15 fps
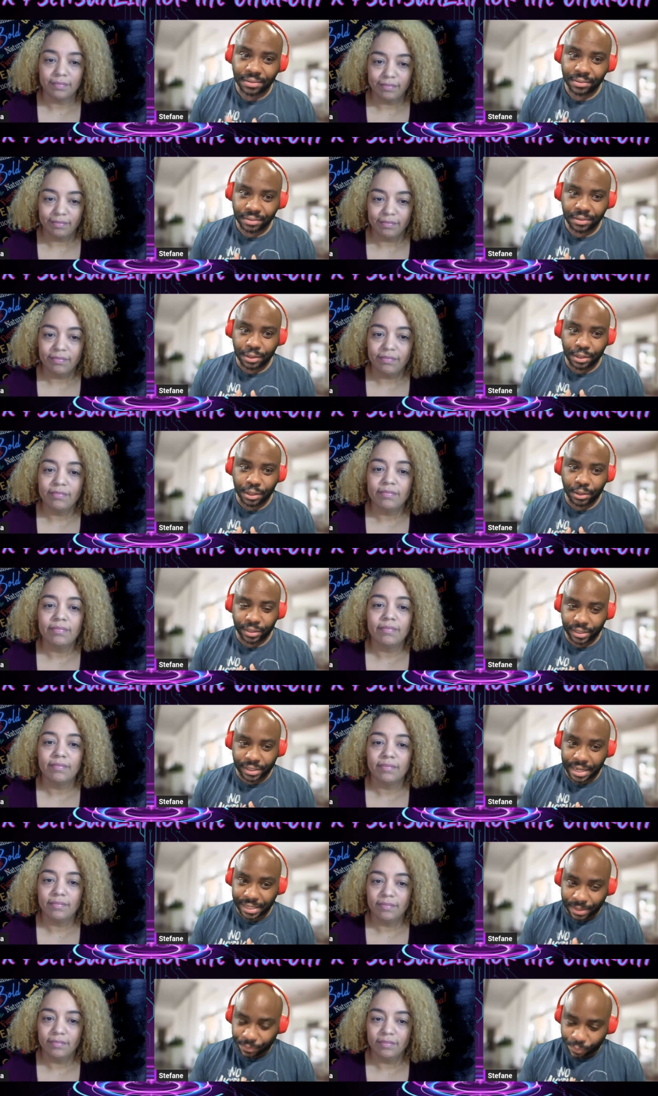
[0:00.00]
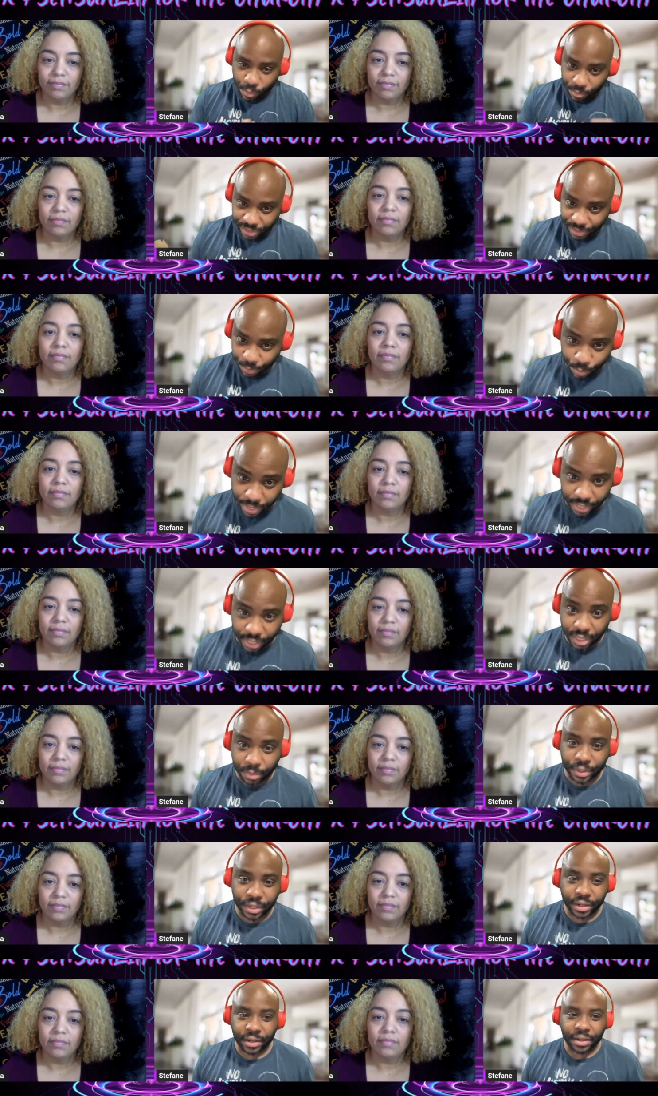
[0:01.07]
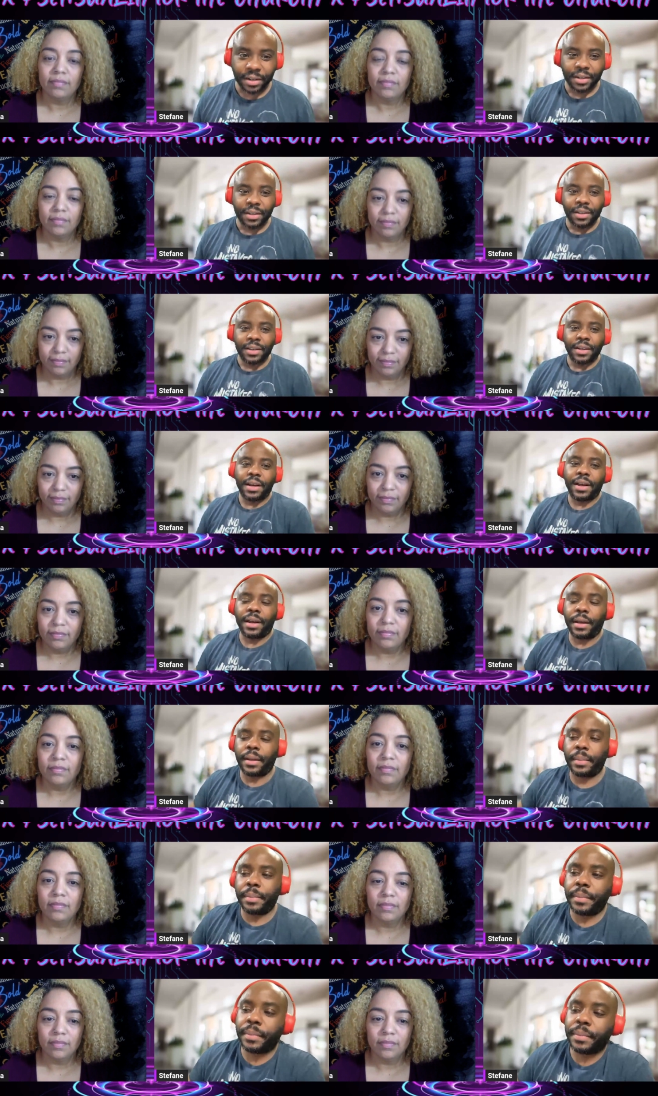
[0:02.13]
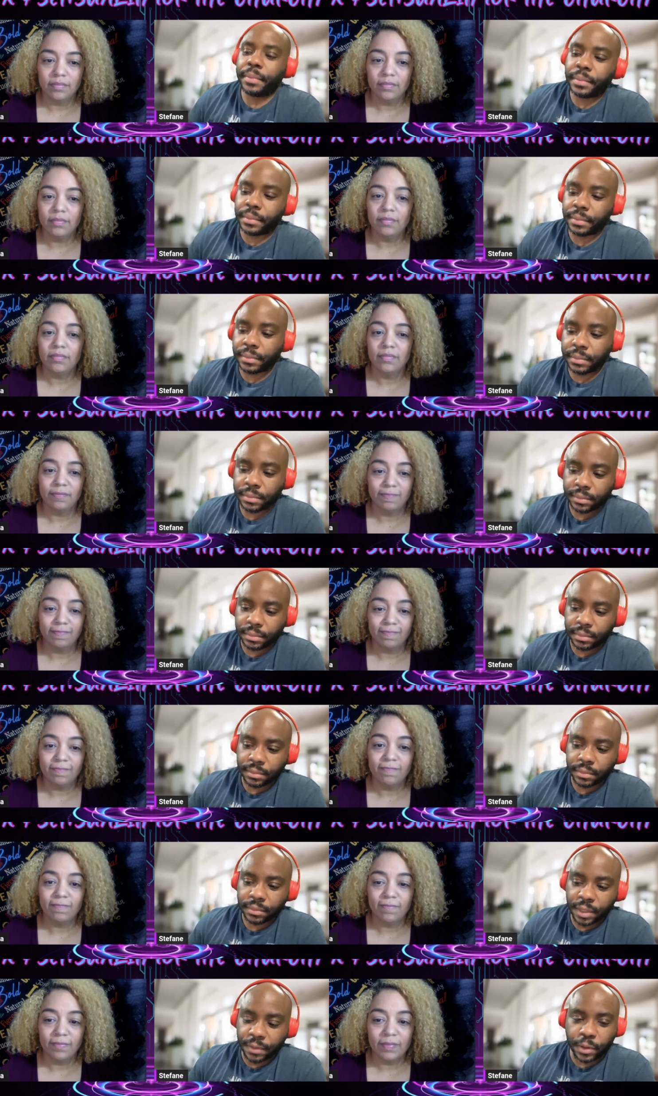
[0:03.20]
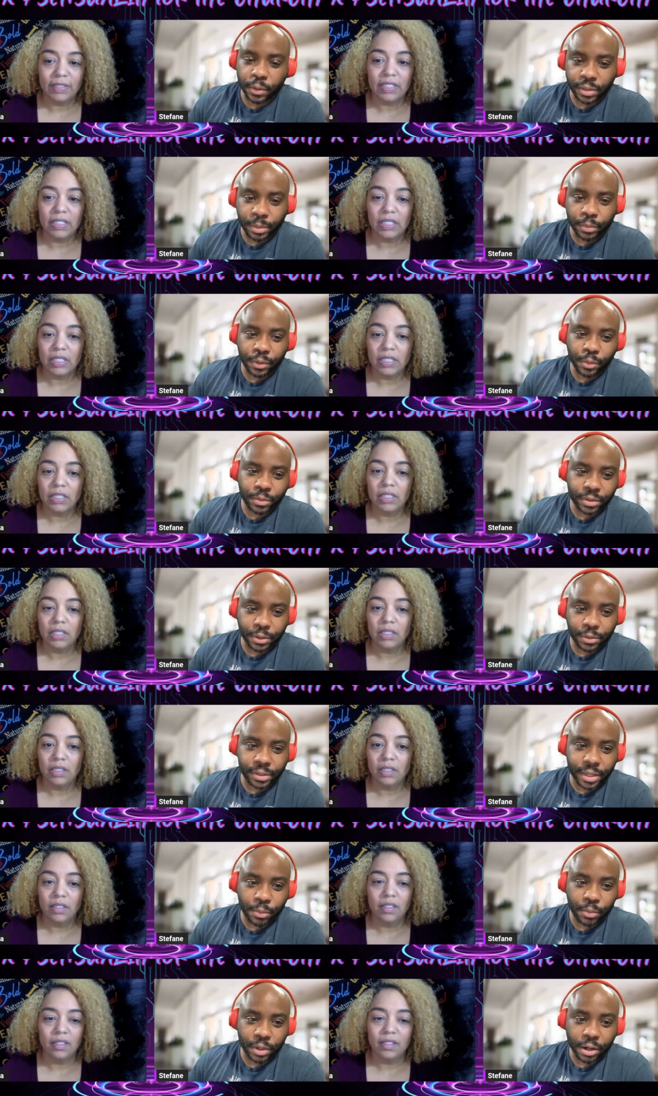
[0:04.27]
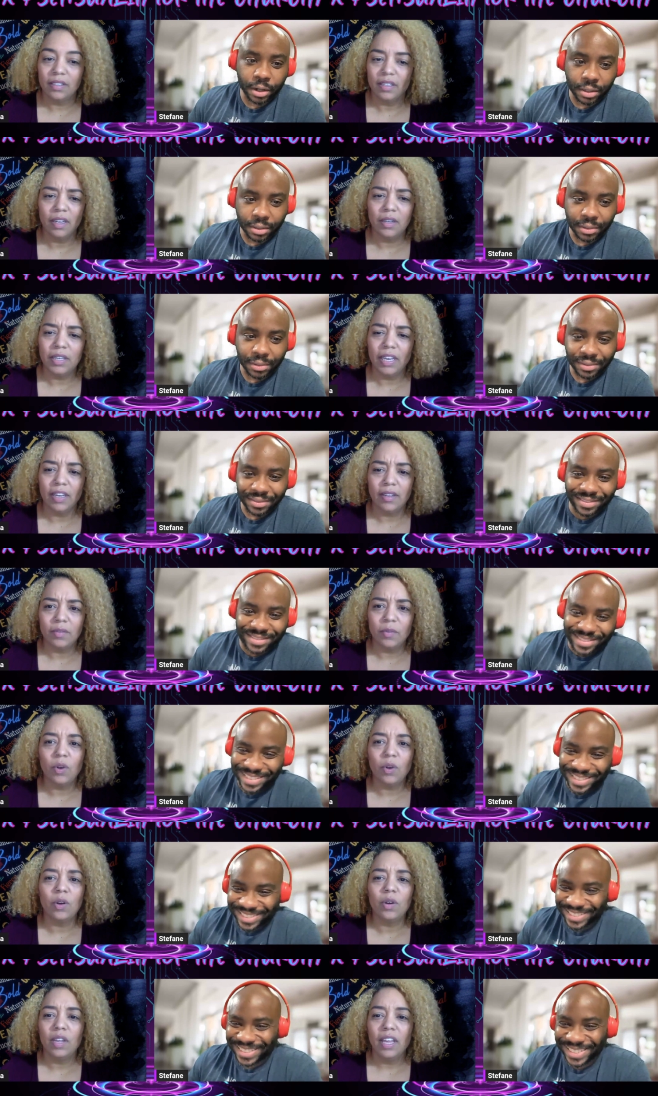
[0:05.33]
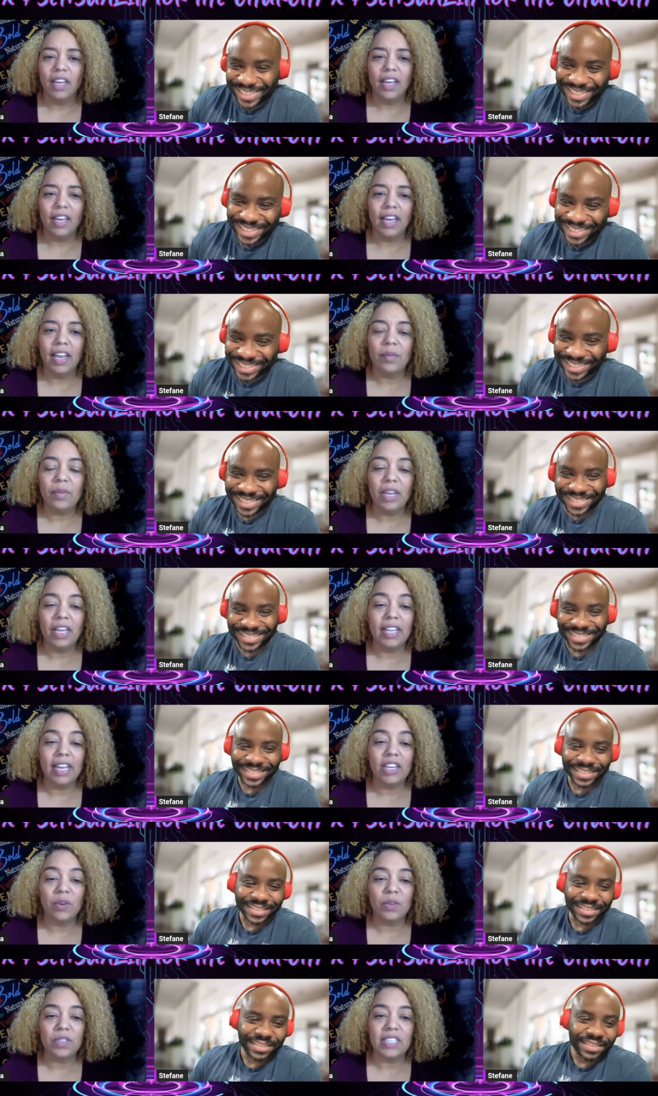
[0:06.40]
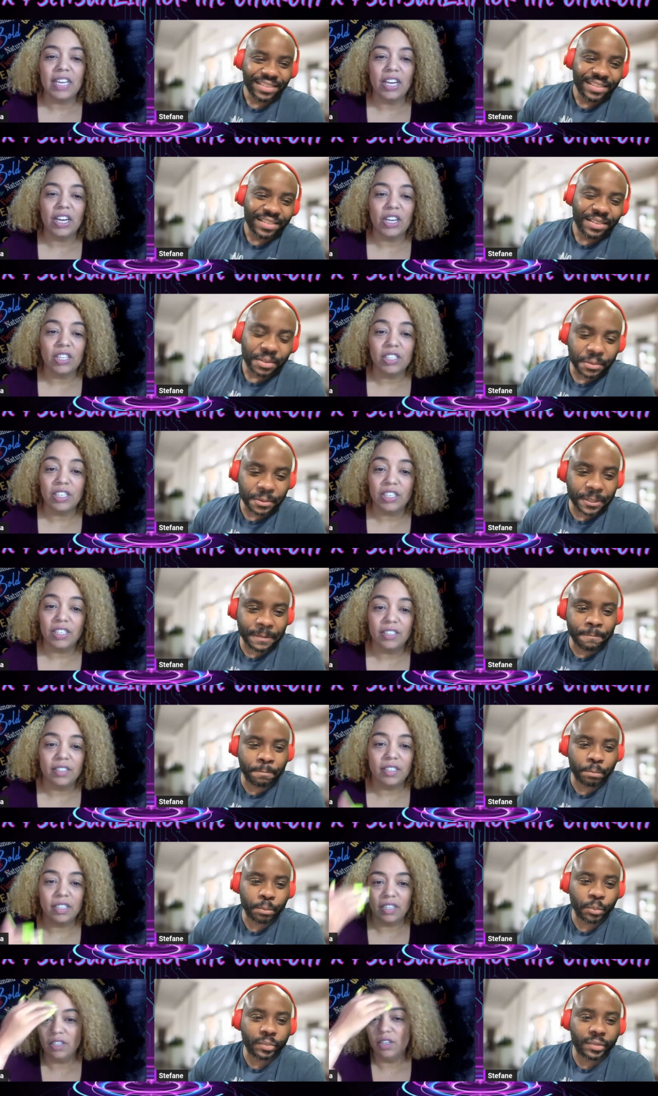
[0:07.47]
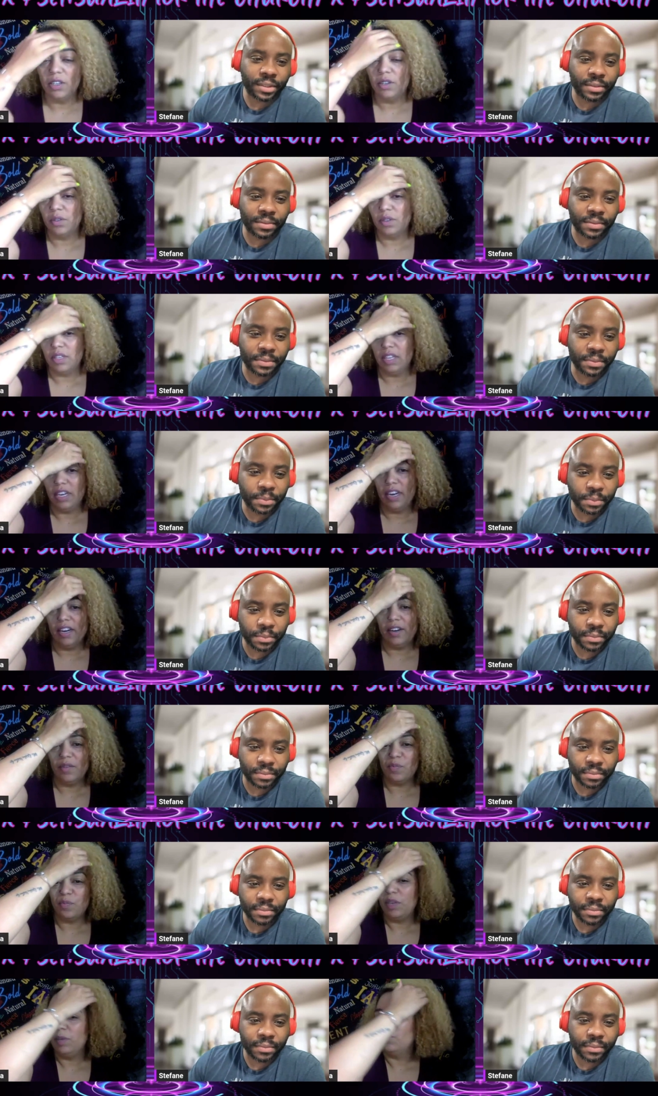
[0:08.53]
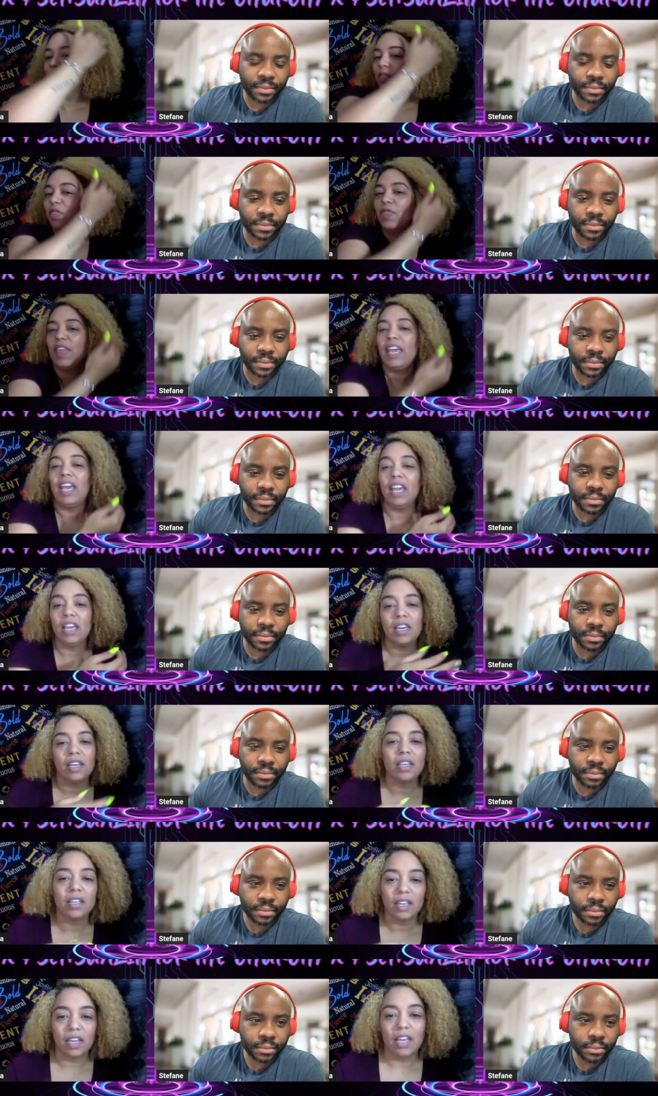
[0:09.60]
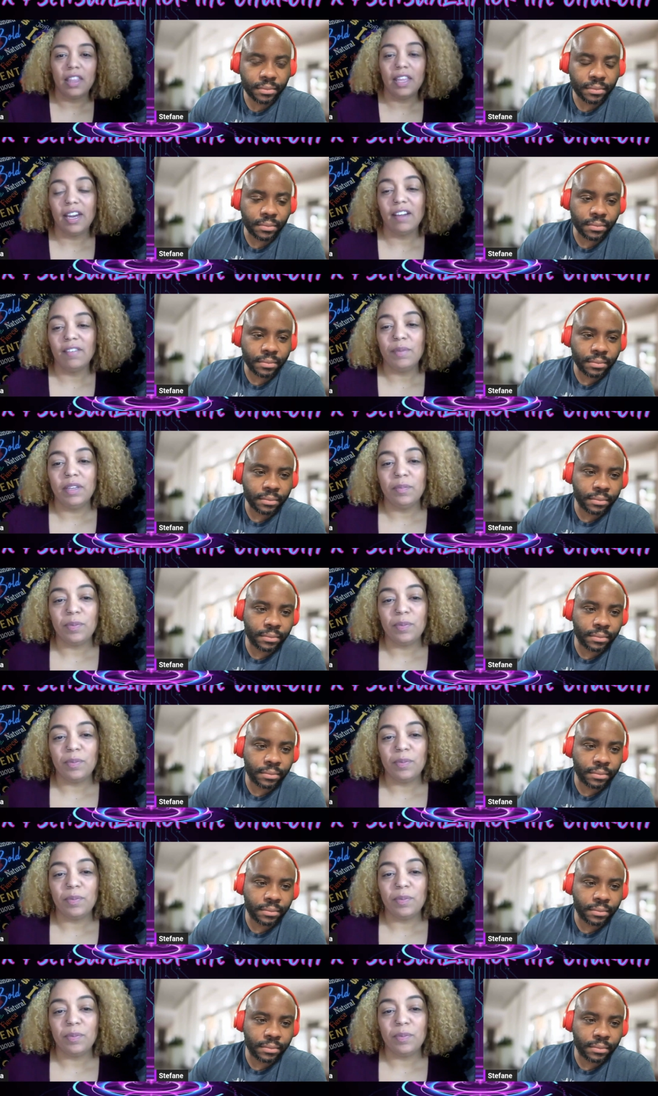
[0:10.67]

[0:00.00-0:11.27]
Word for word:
Speaker 1: you know, this is not stuff we're just making up here. Um, even though some of you will still say we are.
Speaker 2: Oh, yeah. Well, I mean, and like you were saying earlier, you know, there people think and there have been